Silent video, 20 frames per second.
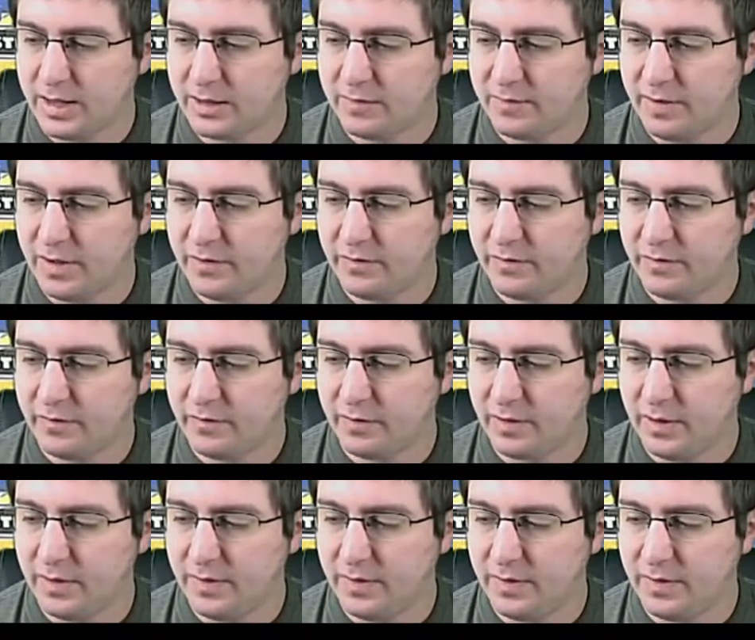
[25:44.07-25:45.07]
activates,
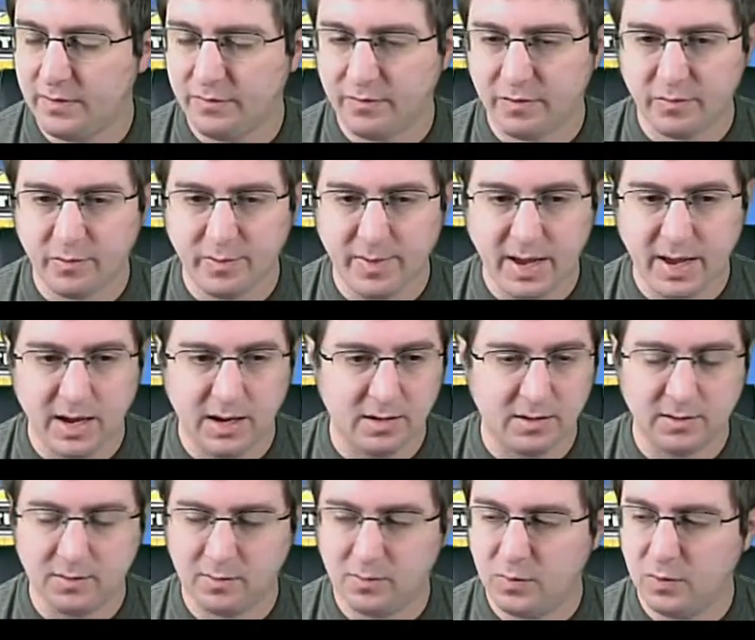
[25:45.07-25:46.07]
and then the Invisible
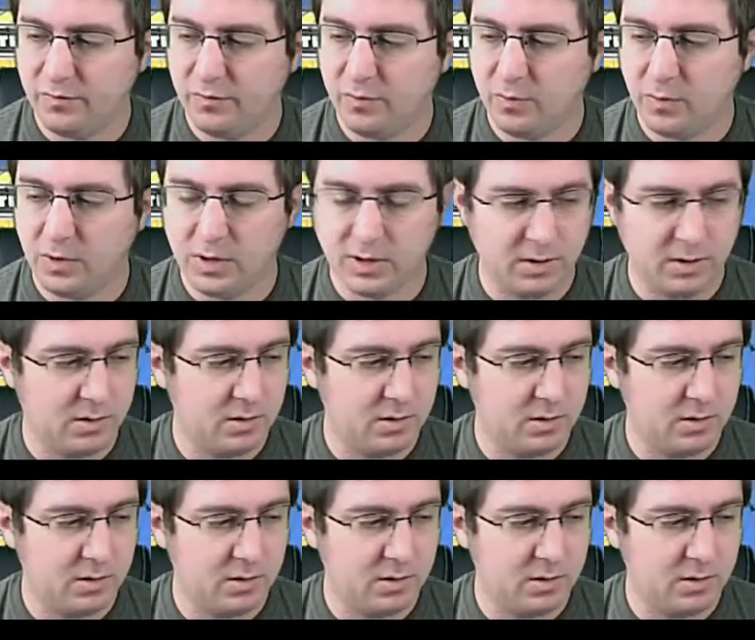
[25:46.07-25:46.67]
Man moves 1.